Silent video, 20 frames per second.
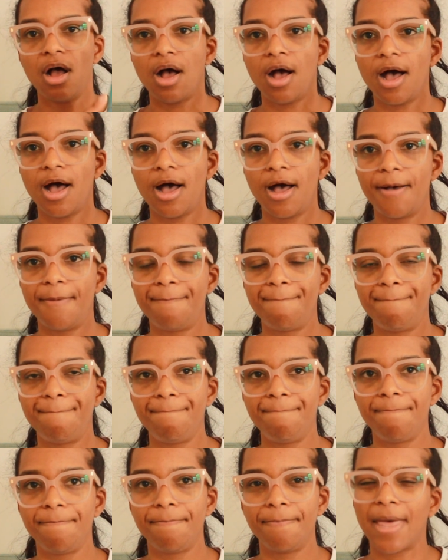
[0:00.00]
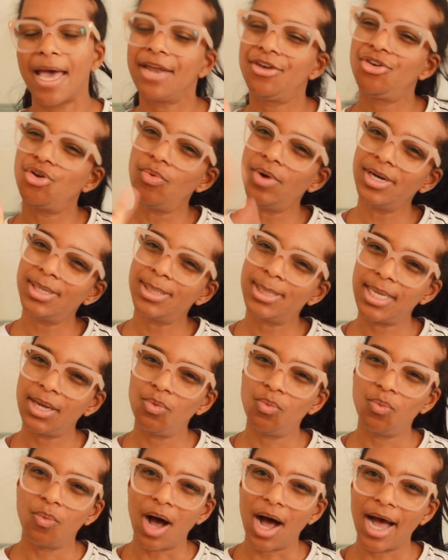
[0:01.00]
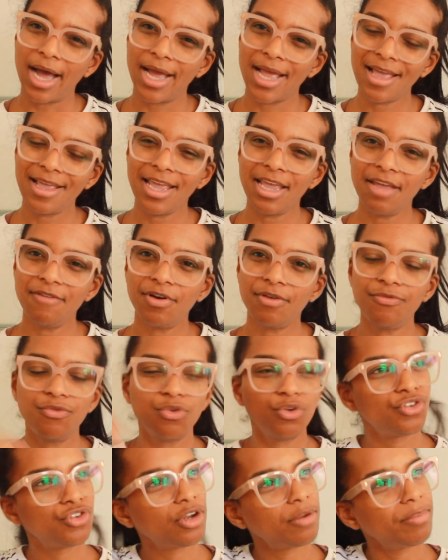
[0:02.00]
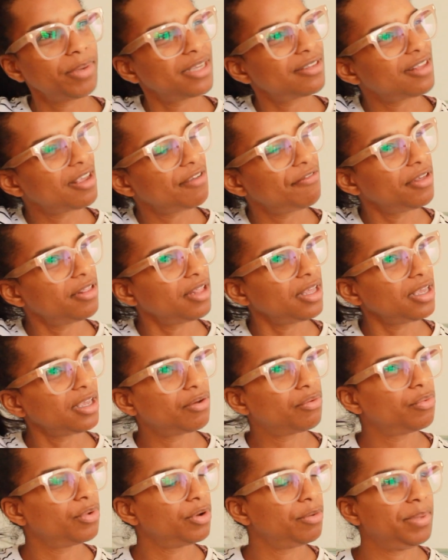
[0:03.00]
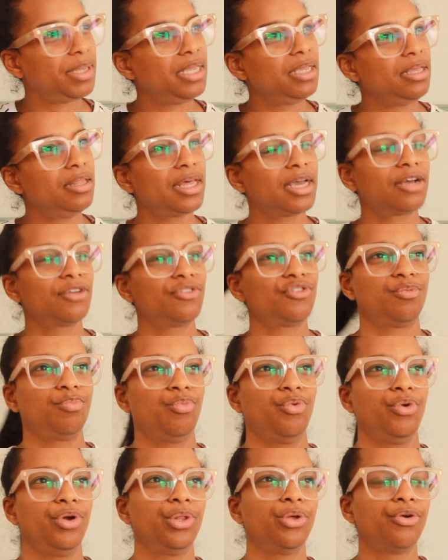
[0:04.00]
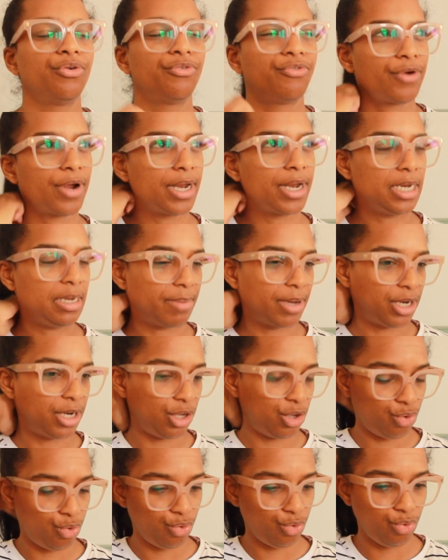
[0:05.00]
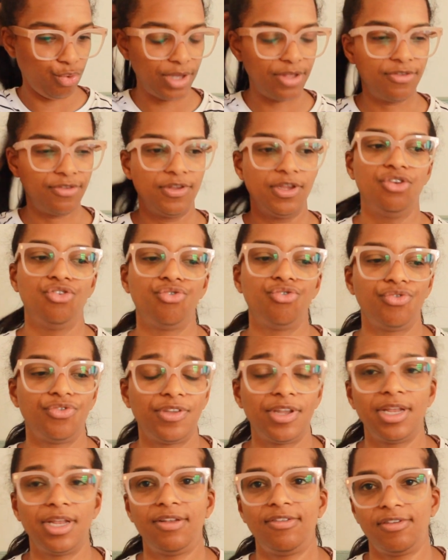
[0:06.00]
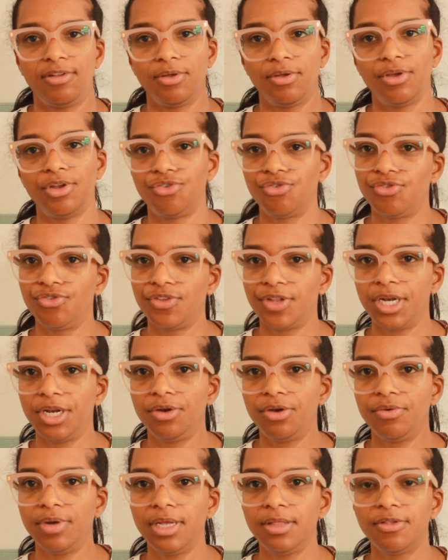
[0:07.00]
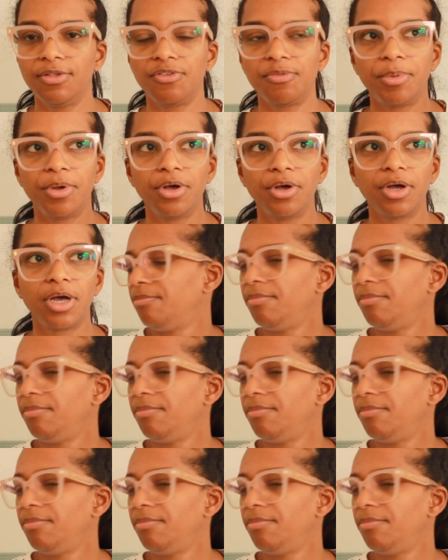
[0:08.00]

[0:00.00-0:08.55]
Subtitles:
I don't want to say why I gave it a 4-star, because I feel like it would be like a spoiler for anybody who is still interested in reading this book.